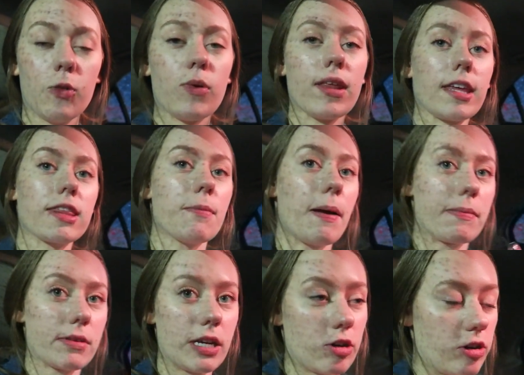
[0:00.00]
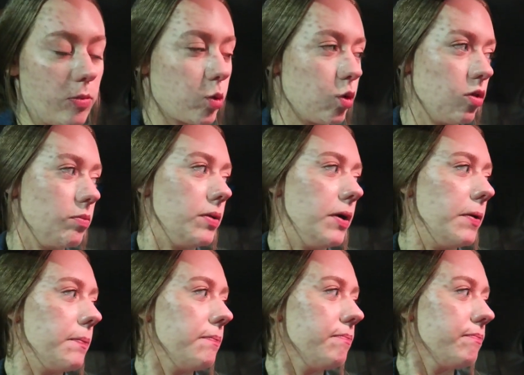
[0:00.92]
We like the pumpkin cream cold
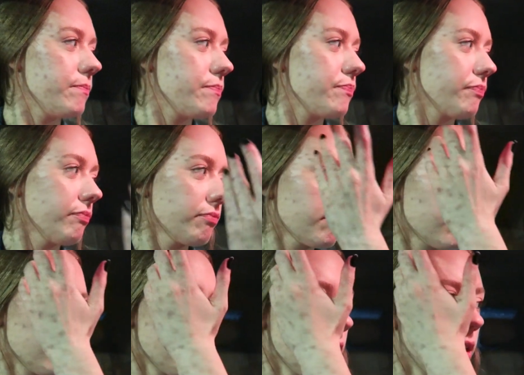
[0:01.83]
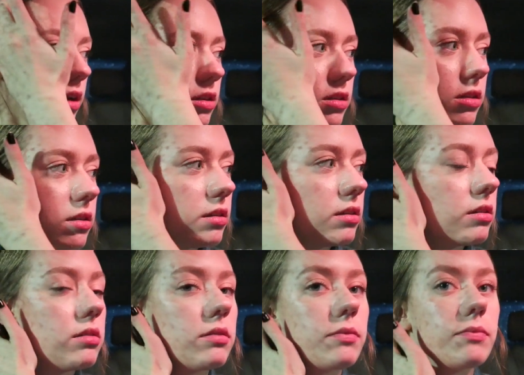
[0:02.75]
brew. Yes. It's too
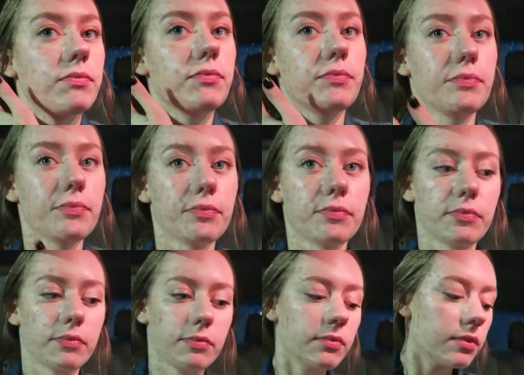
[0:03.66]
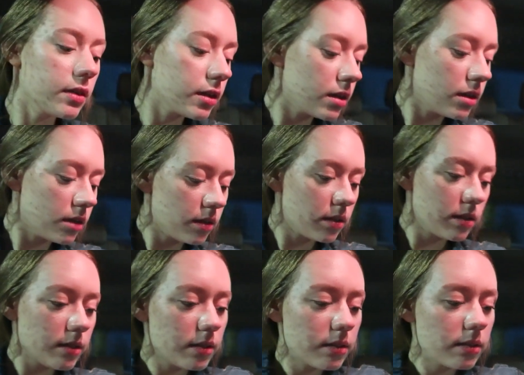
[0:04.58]
sweet.
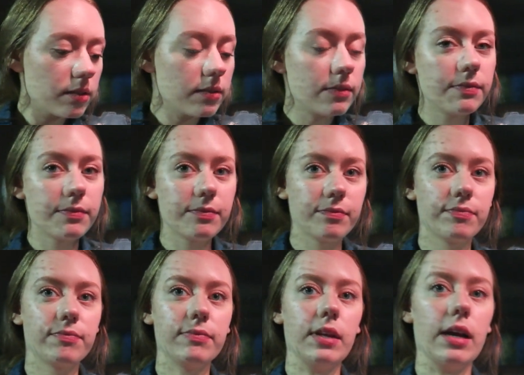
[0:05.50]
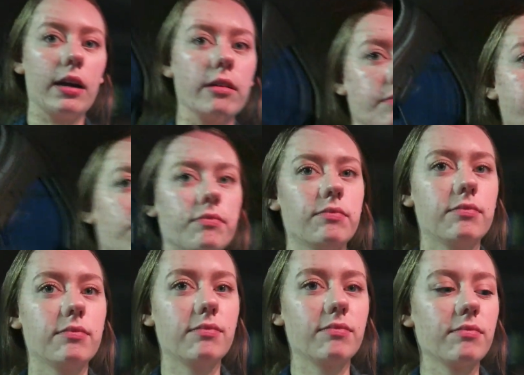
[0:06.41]
Yeah.
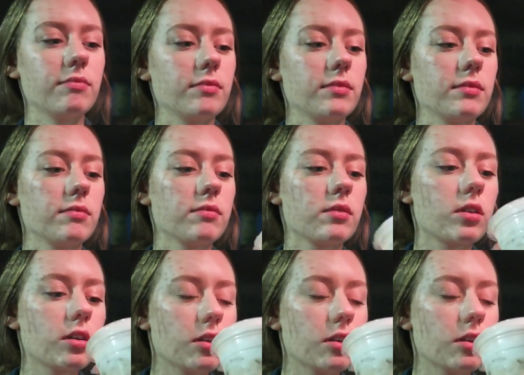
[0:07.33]
Which one?